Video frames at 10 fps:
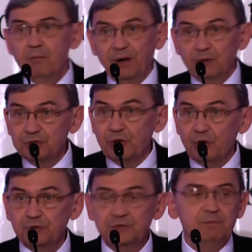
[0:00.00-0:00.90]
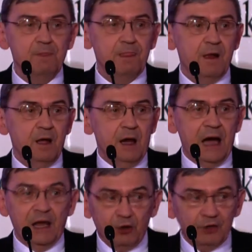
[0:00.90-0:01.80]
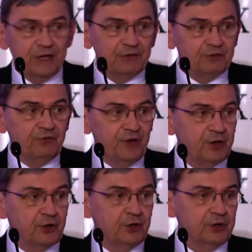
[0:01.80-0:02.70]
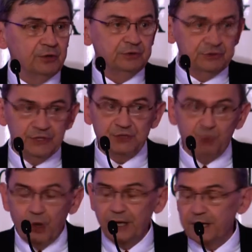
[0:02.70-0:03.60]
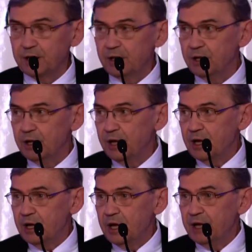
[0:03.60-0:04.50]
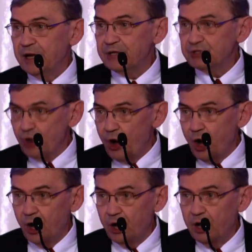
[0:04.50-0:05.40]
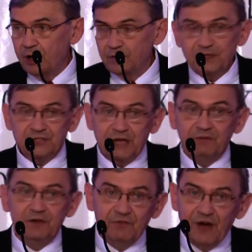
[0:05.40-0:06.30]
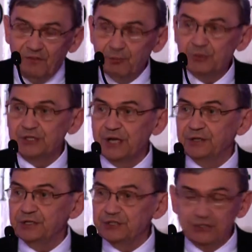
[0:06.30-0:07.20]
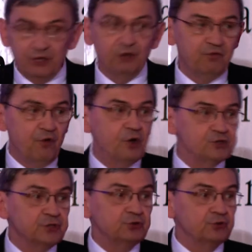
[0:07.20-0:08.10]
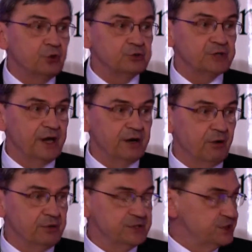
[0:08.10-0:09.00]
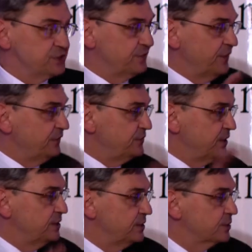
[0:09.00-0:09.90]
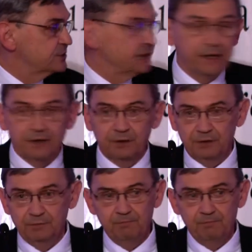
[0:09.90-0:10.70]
But it was those. I looked at the figure this morning, and I saw that 75% still falls into those categories. This is 15 years later.